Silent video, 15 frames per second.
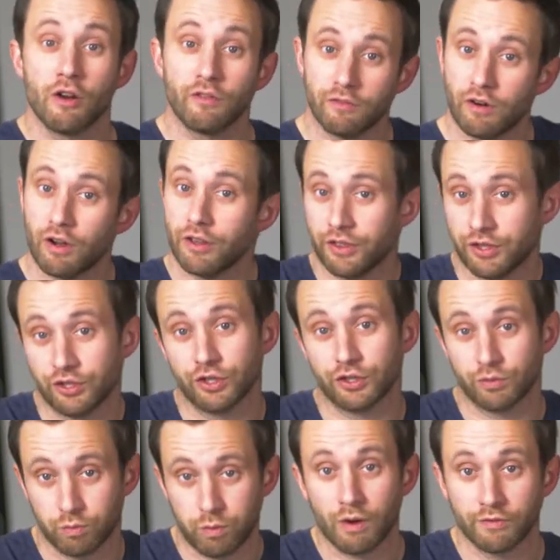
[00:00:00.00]
rather than
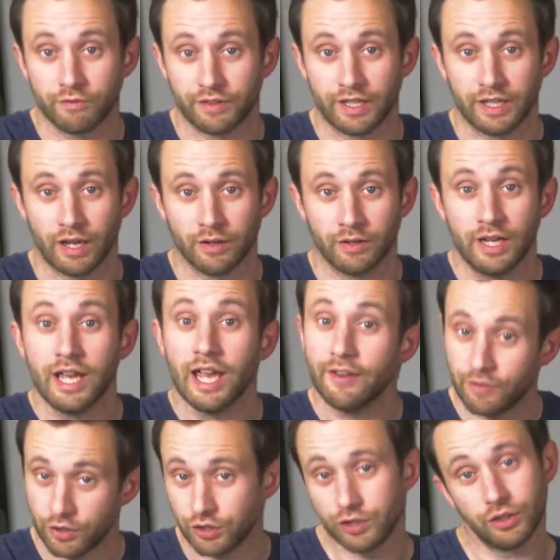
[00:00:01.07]
just one video
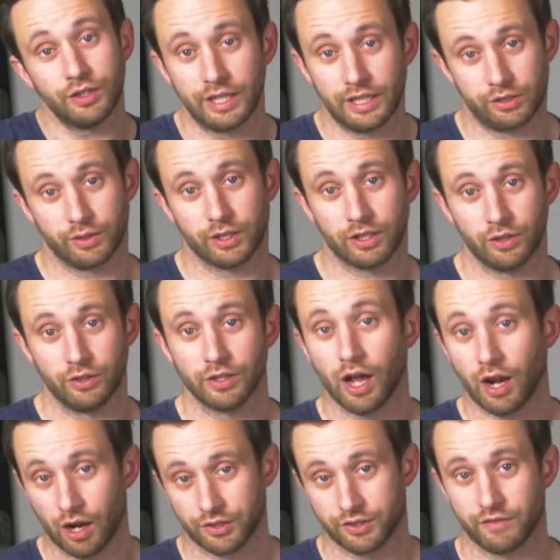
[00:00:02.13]
if you do need to include a
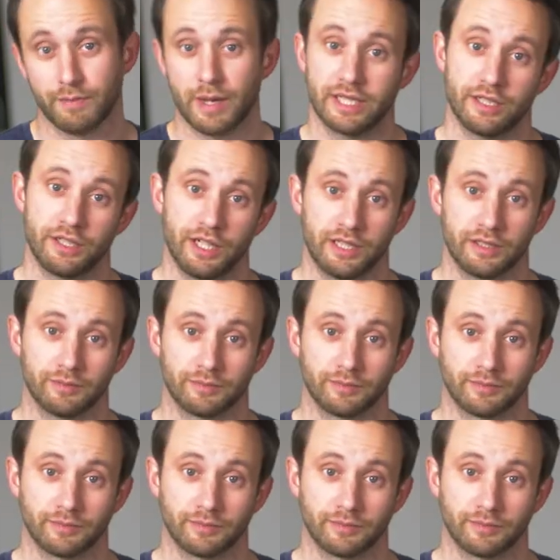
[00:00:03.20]
lot of messaging.